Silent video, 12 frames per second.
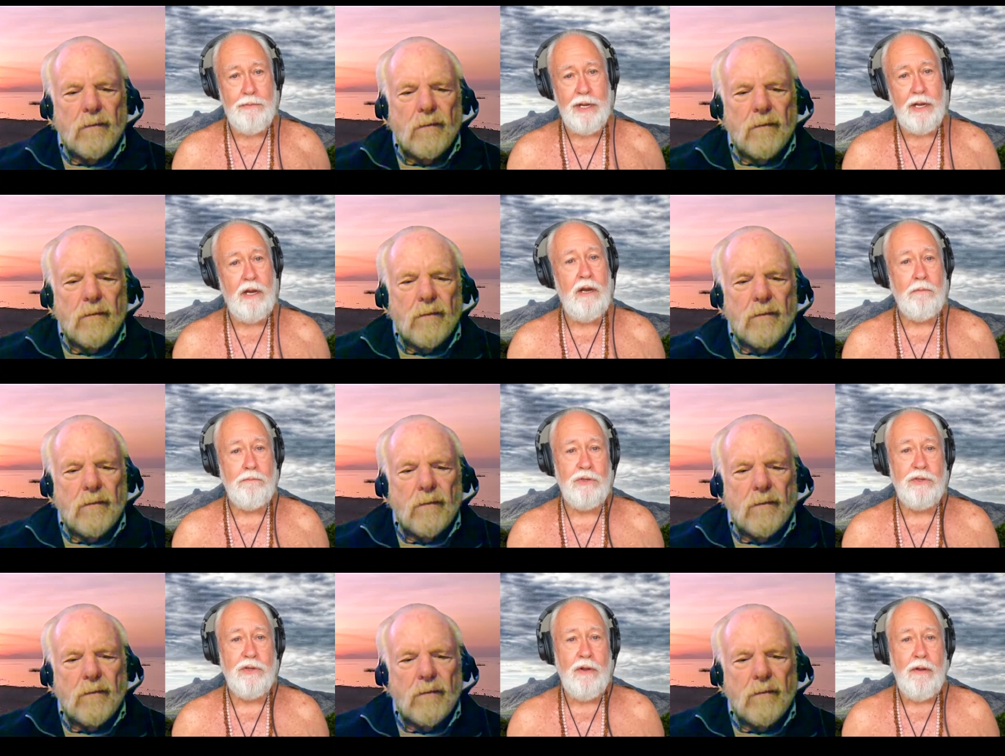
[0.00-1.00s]

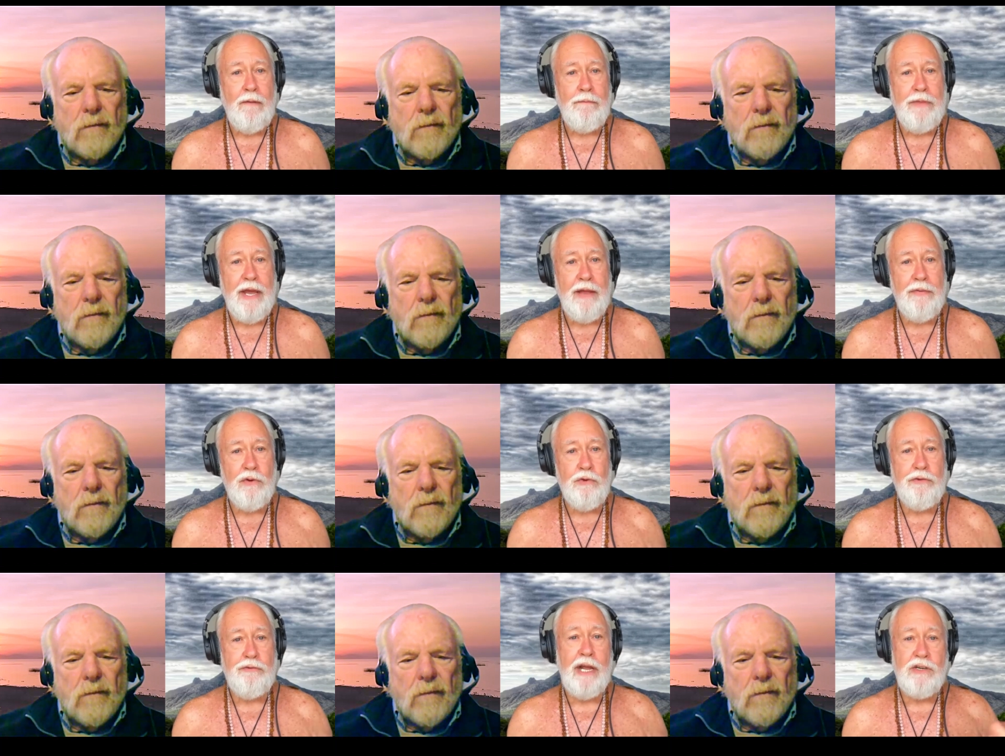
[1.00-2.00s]
Speaker 1: becomes, then the
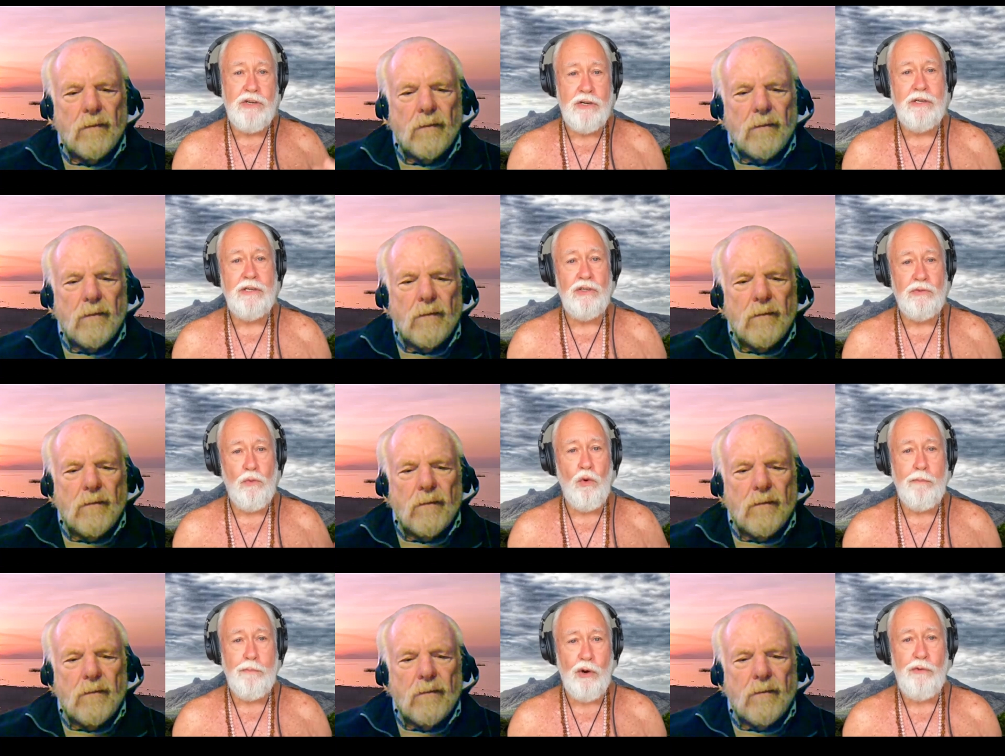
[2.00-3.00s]
reflection is
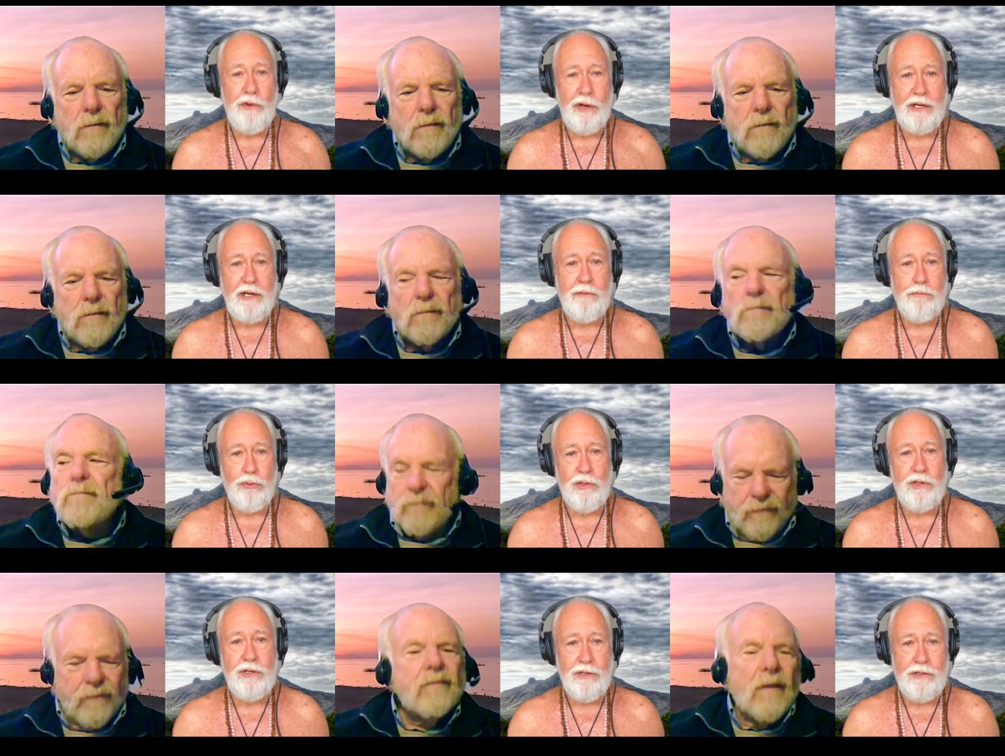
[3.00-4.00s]
more perfect and
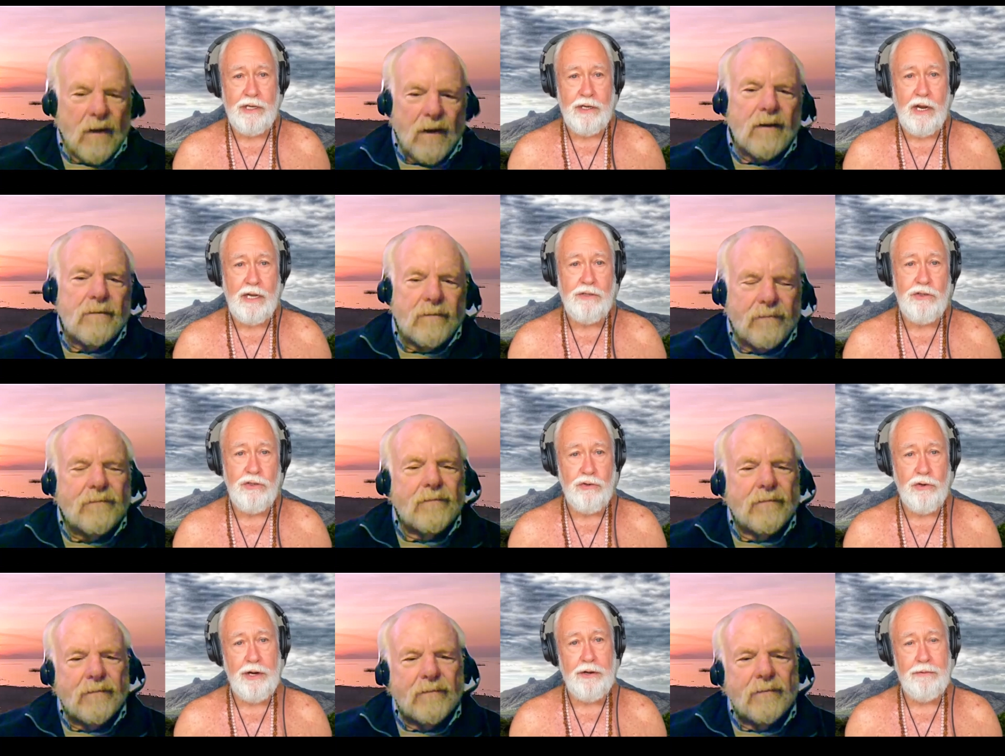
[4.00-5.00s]
brilliant and
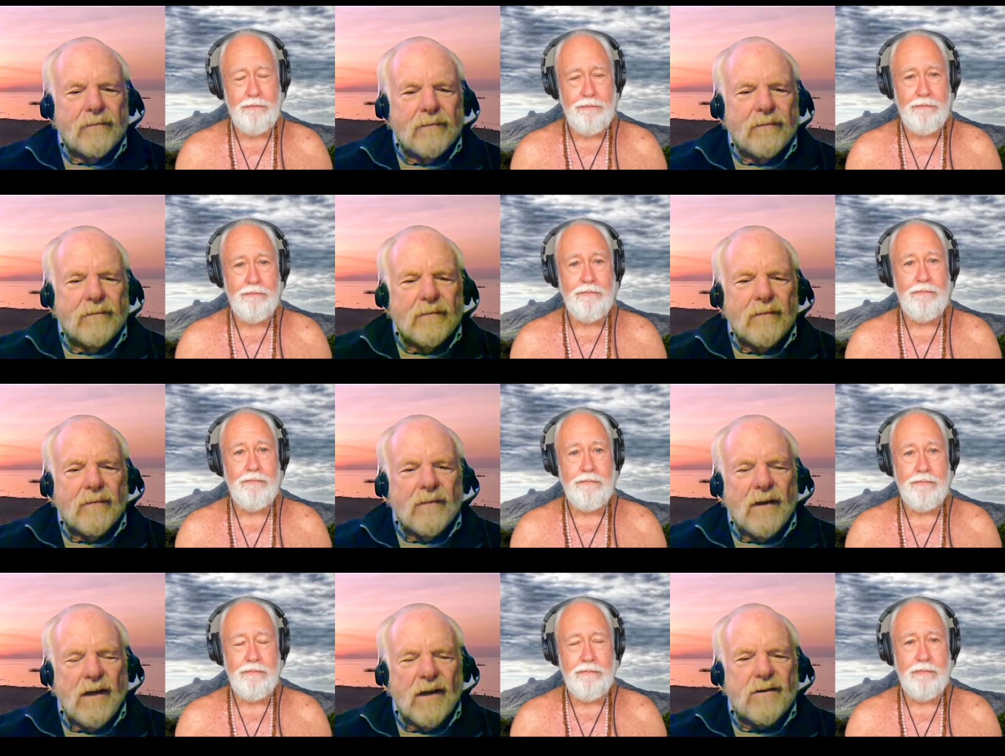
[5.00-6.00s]
concentrated.
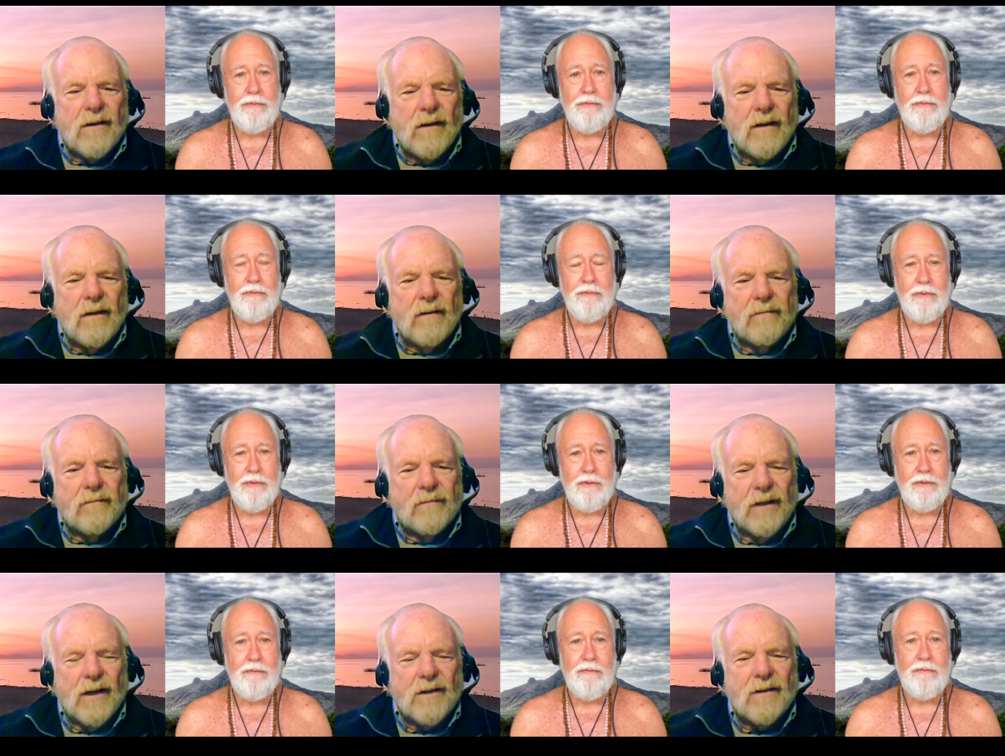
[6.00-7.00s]
Speaker 2: Yes,
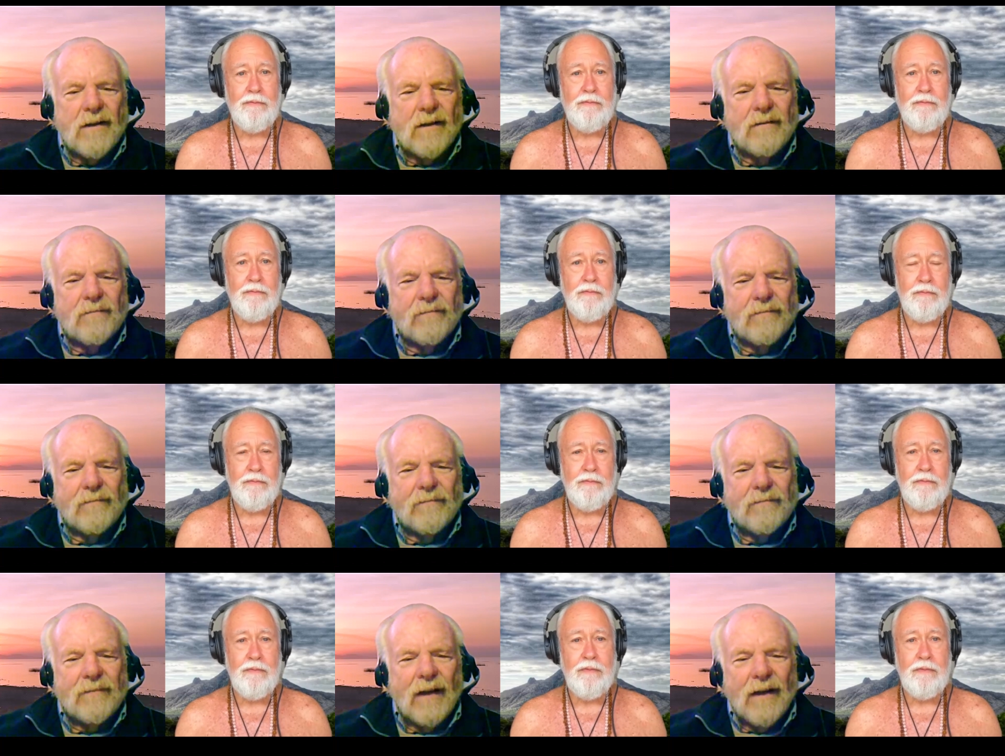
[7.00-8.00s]
yes.
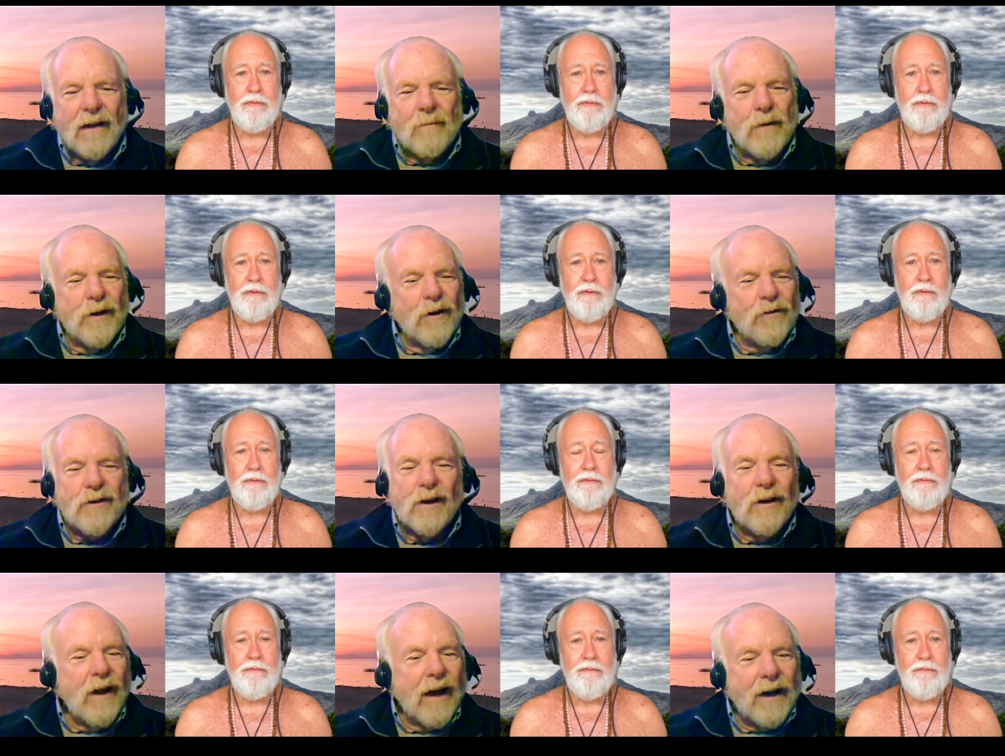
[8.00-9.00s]
But you're still
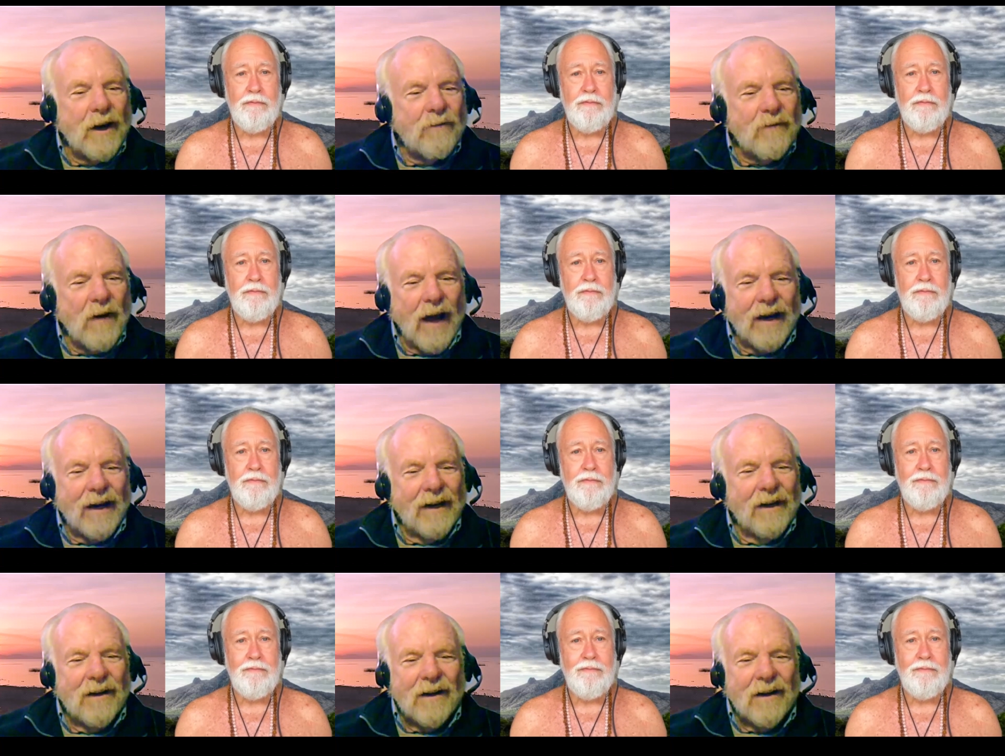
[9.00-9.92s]
not going to find